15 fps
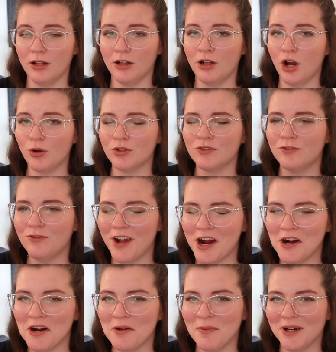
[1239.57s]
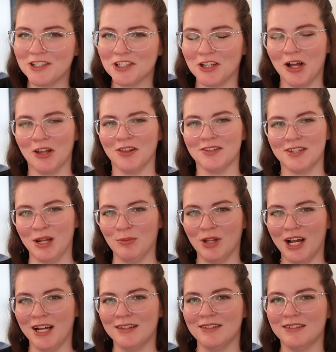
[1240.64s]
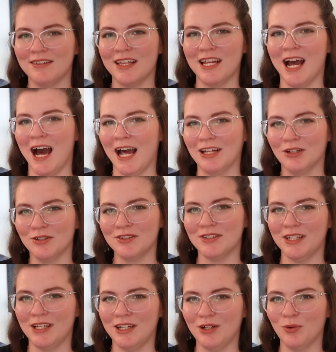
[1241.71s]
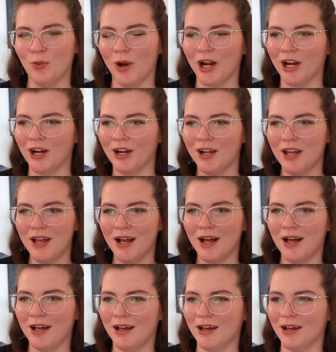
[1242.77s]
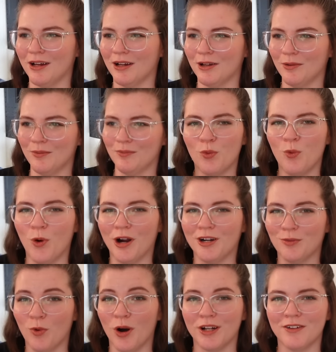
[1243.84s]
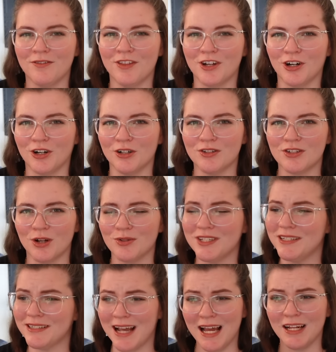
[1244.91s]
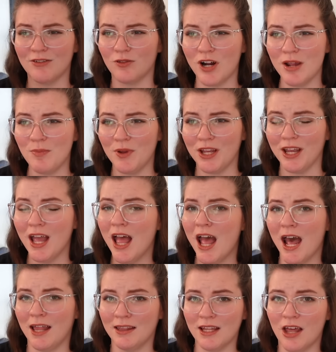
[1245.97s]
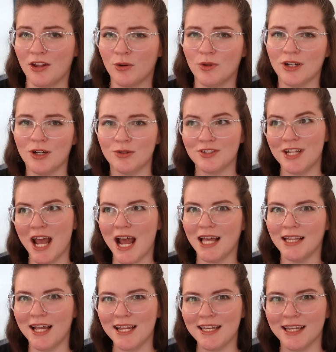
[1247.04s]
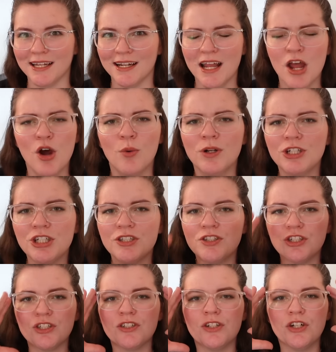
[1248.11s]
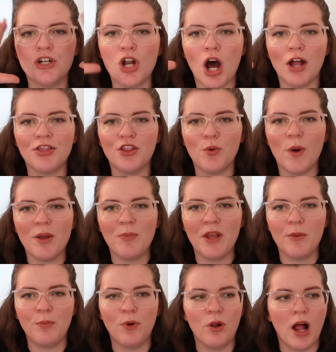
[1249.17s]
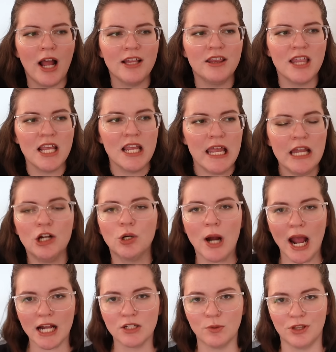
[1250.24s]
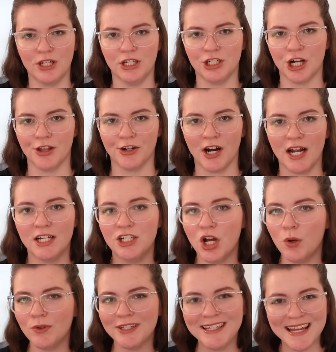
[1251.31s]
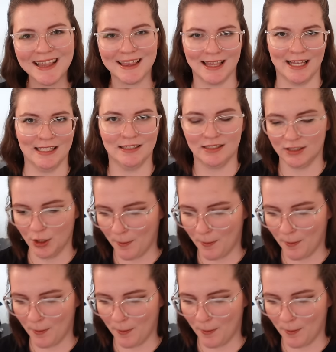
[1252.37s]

goes very much along the same lines as the idol scene where one of the girls goes, he's kind of rapey, and the other one goes, yeah, I like it. Which is just not the way people, I think, interact with each other. I don't get this.